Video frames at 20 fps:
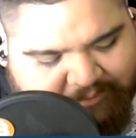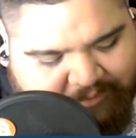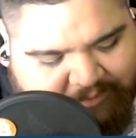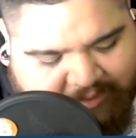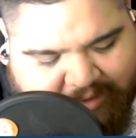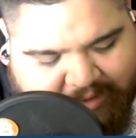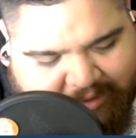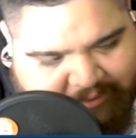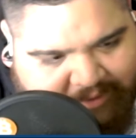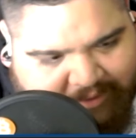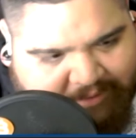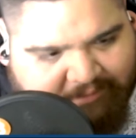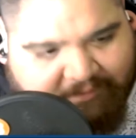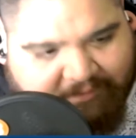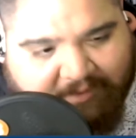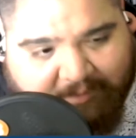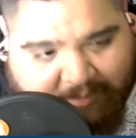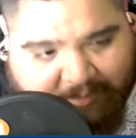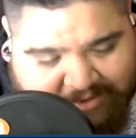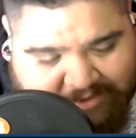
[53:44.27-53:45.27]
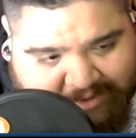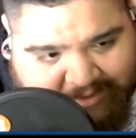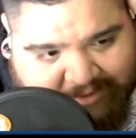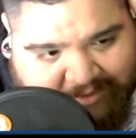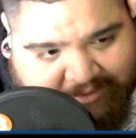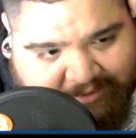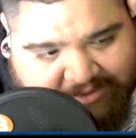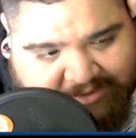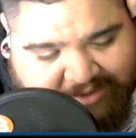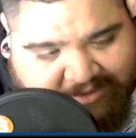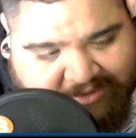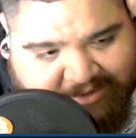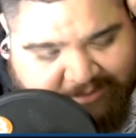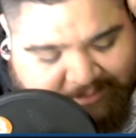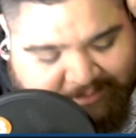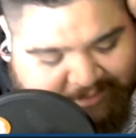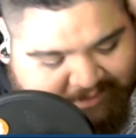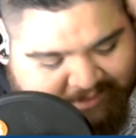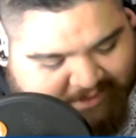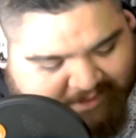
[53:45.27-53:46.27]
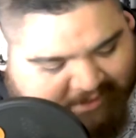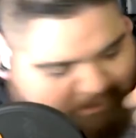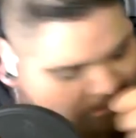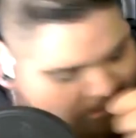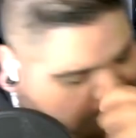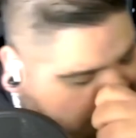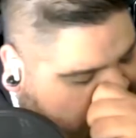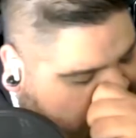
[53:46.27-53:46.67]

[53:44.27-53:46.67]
I don't give a fuck what JW says, but